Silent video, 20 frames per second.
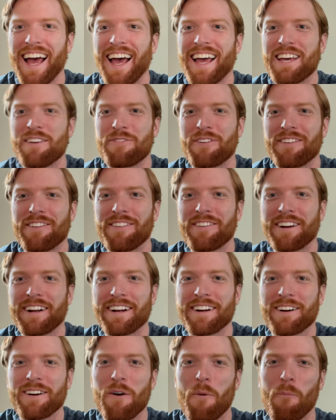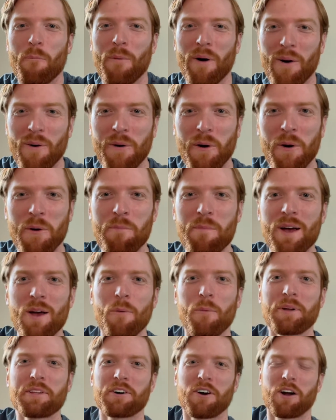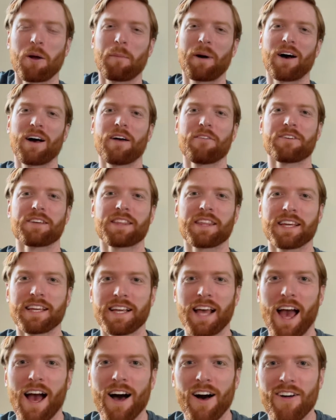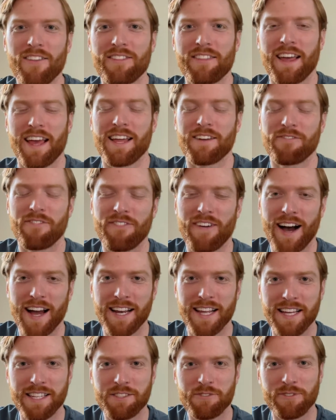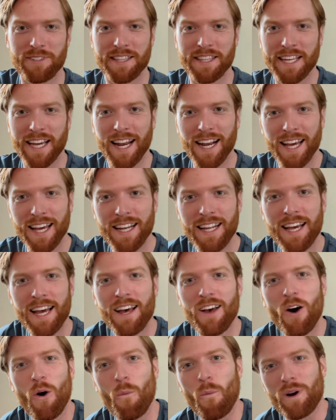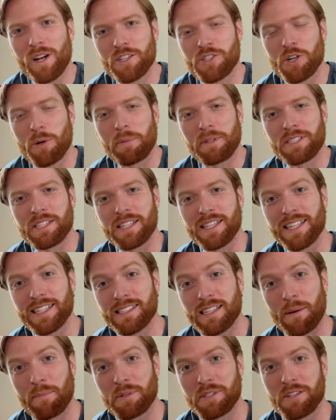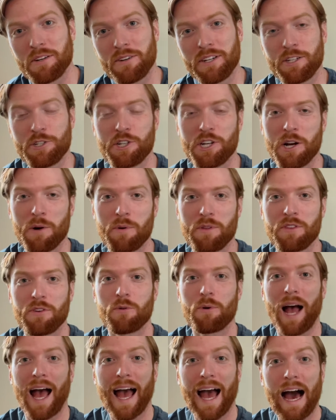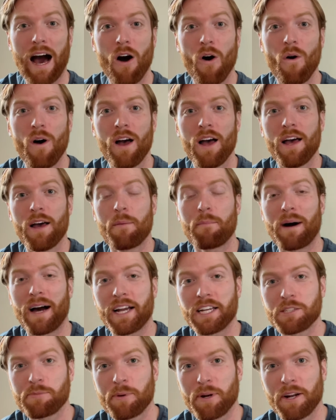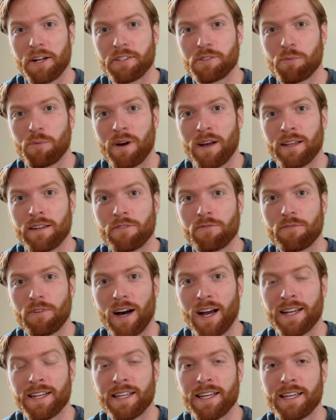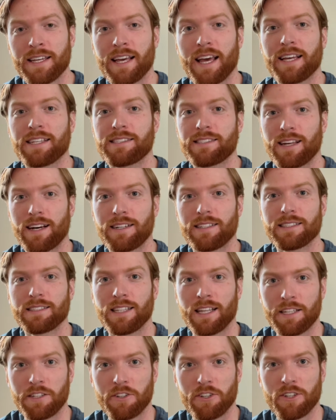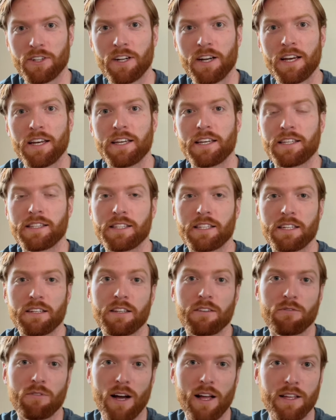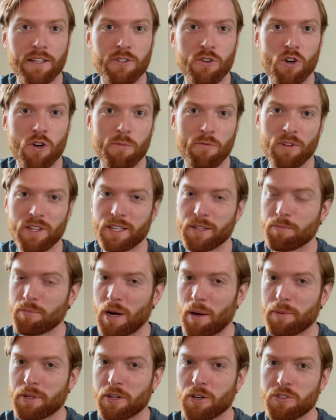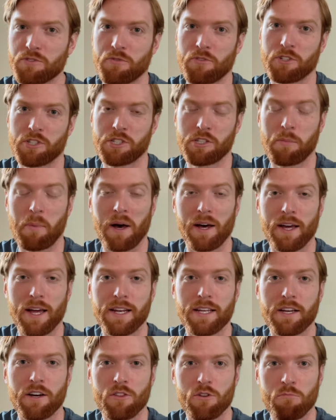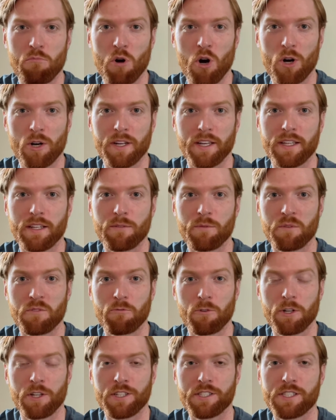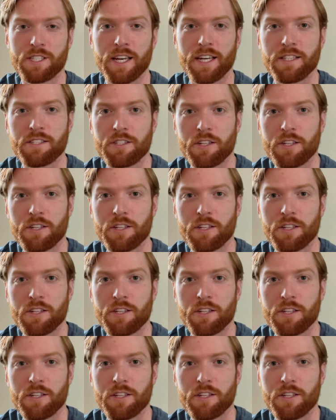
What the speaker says: If you're new here, welcome. We talk about everything health and finance related. I want to jump into this episode and share with you how my experience went finding a solid lender in the Raleigh-Durham. Really probably goes for just about any other market in real estate.